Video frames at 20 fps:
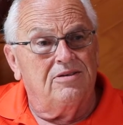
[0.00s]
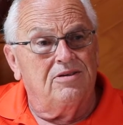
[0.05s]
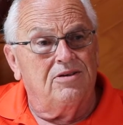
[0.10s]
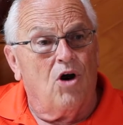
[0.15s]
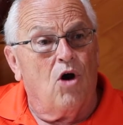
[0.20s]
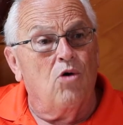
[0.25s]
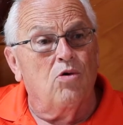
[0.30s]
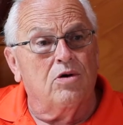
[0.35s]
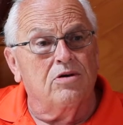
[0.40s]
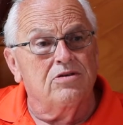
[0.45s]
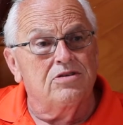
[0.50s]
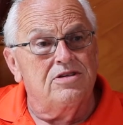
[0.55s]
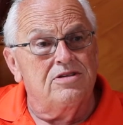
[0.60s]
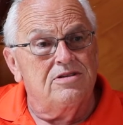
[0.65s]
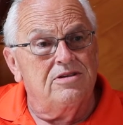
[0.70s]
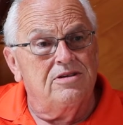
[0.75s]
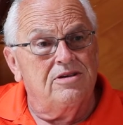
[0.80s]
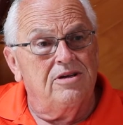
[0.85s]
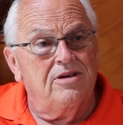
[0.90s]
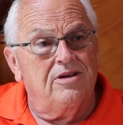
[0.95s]
owners.
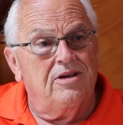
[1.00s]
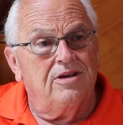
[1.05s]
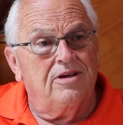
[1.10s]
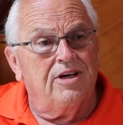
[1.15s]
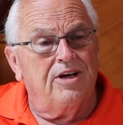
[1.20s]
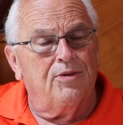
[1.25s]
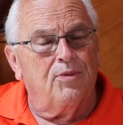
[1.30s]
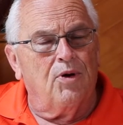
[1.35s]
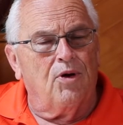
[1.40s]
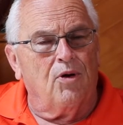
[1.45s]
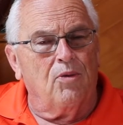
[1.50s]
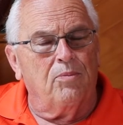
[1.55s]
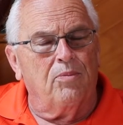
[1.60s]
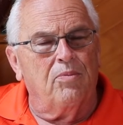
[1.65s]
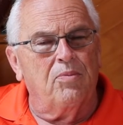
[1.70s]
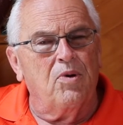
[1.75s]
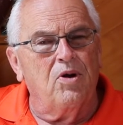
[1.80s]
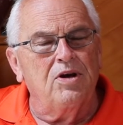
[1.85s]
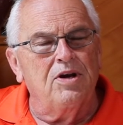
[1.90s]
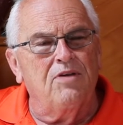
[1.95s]
And the Royal
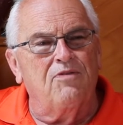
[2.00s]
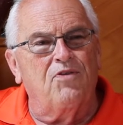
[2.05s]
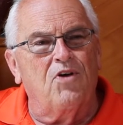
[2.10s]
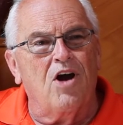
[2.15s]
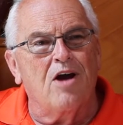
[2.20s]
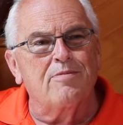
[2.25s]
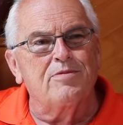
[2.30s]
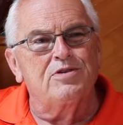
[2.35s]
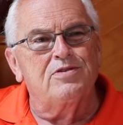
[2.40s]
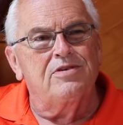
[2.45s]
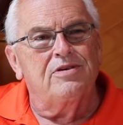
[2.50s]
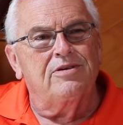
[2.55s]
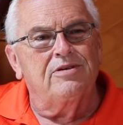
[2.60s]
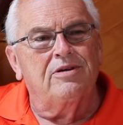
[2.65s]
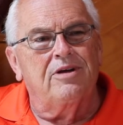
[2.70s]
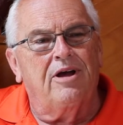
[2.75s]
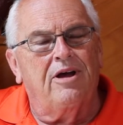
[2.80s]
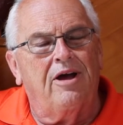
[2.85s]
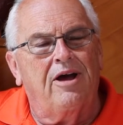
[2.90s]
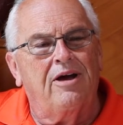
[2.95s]
Brittany Farms
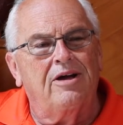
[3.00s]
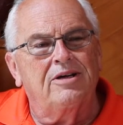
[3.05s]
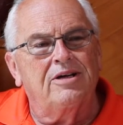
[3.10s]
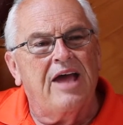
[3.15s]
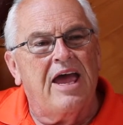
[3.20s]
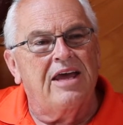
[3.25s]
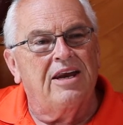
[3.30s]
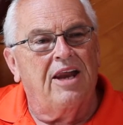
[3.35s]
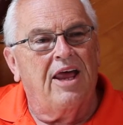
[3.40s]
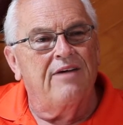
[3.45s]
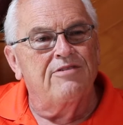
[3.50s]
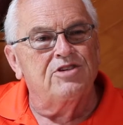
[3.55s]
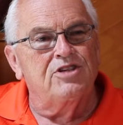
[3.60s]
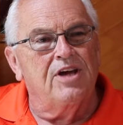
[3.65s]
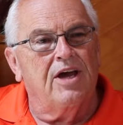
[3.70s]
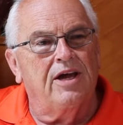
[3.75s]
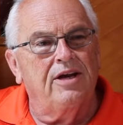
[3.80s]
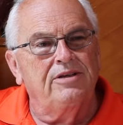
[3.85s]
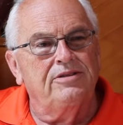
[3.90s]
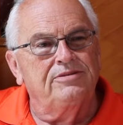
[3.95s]
had Life
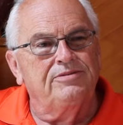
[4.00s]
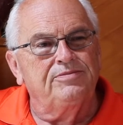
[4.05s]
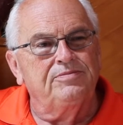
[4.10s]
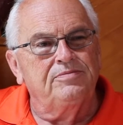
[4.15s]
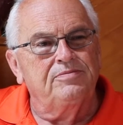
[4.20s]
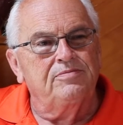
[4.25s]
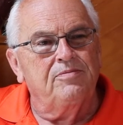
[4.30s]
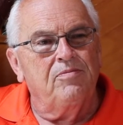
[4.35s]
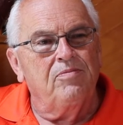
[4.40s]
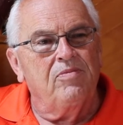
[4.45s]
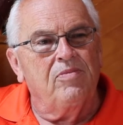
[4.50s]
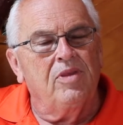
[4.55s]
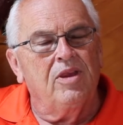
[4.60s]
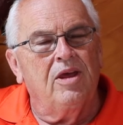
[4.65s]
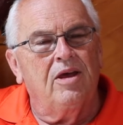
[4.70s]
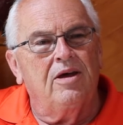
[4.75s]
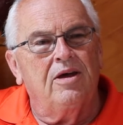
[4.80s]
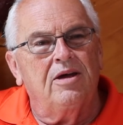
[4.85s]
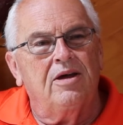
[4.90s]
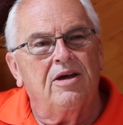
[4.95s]
Sign.
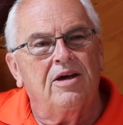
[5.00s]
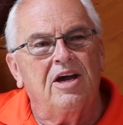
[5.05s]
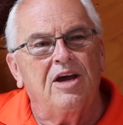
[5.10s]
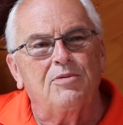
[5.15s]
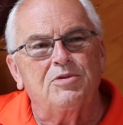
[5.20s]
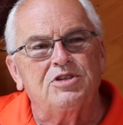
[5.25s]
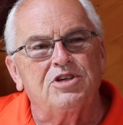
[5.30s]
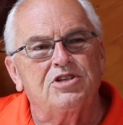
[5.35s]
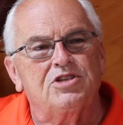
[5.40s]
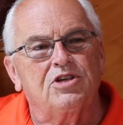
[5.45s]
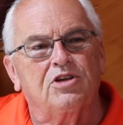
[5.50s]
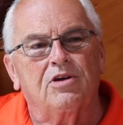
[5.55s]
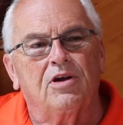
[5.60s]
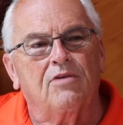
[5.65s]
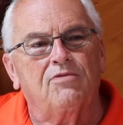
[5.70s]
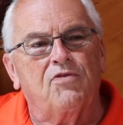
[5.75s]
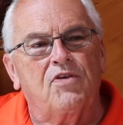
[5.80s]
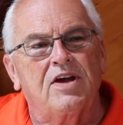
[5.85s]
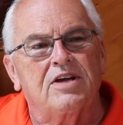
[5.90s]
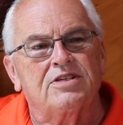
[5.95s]
It was just a
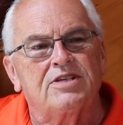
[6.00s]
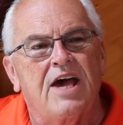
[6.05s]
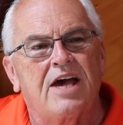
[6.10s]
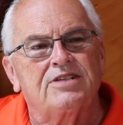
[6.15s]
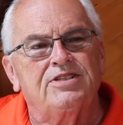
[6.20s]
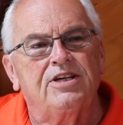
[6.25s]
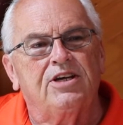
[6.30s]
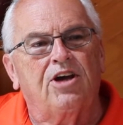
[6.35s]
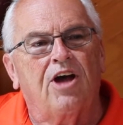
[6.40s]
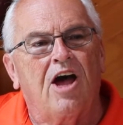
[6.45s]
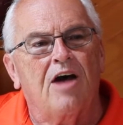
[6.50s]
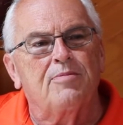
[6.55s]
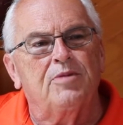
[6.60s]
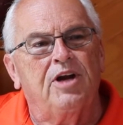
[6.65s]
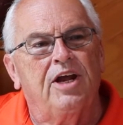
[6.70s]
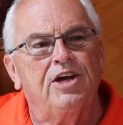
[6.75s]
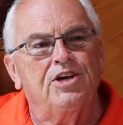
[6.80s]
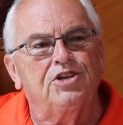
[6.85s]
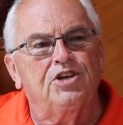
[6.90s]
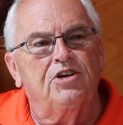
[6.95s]
fantastic
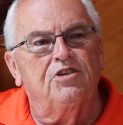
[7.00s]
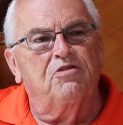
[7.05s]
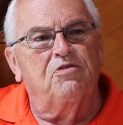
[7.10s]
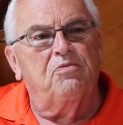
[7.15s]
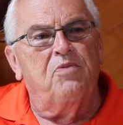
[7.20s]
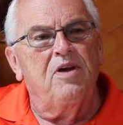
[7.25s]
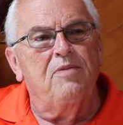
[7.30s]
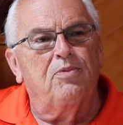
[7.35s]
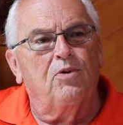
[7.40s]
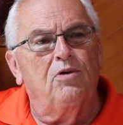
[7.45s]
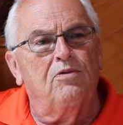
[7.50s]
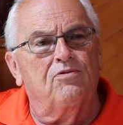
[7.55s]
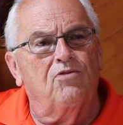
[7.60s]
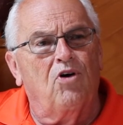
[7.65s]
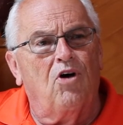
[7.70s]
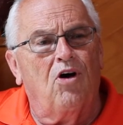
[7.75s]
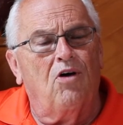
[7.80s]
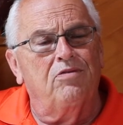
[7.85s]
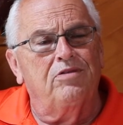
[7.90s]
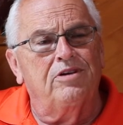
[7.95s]
combination of people
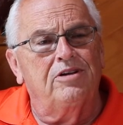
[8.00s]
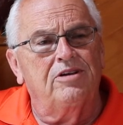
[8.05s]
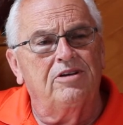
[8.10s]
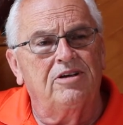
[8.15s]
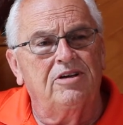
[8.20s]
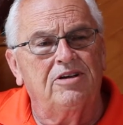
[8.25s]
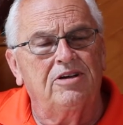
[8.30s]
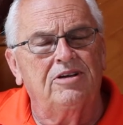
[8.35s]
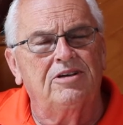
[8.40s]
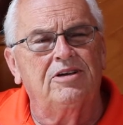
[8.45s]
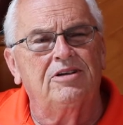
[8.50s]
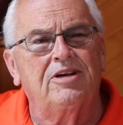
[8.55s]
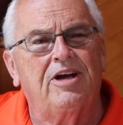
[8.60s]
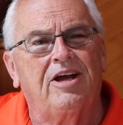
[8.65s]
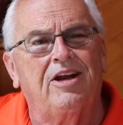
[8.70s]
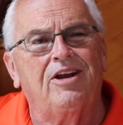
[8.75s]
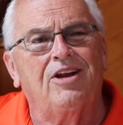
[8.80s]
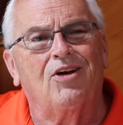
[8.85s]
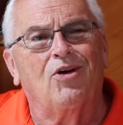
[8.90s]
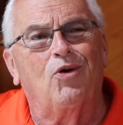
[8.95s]
involved
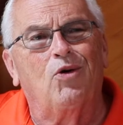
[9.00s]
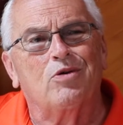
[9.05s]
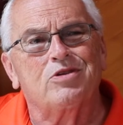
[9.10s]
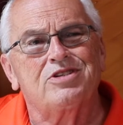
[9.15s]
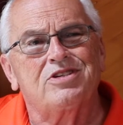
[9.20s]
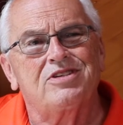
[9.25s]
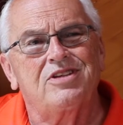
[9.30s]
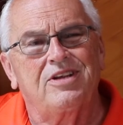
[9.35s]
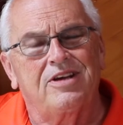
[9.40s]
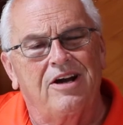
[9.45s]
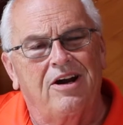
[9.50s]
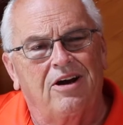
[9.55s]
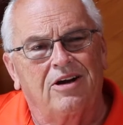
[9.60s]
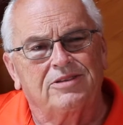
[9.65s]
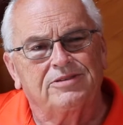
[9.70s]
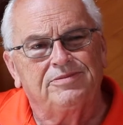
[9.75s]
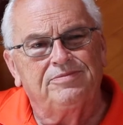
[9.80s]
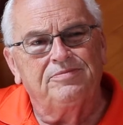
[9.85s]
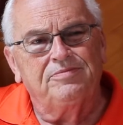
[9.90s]
and the horse there.